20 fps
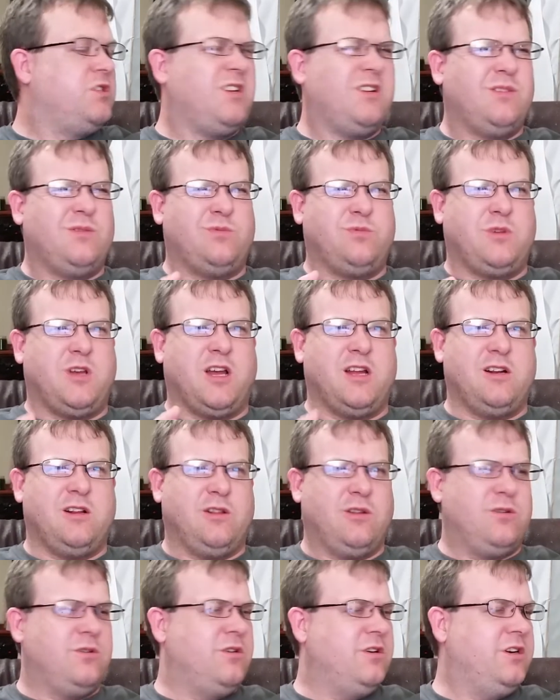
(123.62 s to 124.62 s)
still kind of
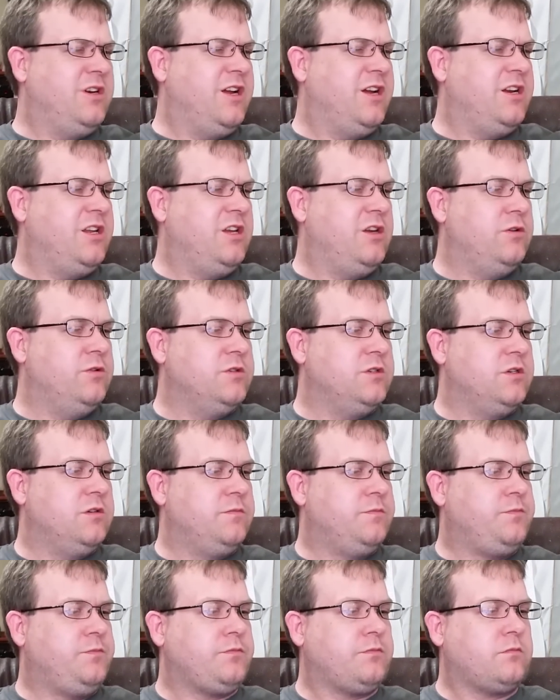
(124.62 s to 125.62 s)
learning how to use it.
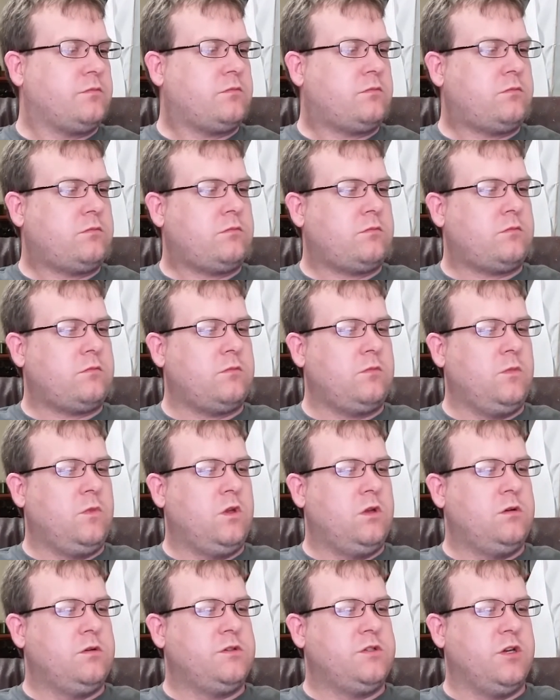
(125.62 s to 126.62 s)

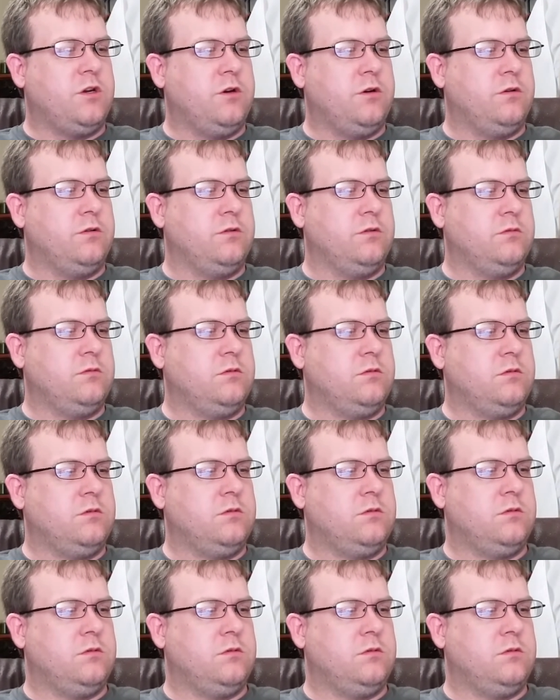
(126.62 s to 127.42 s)
So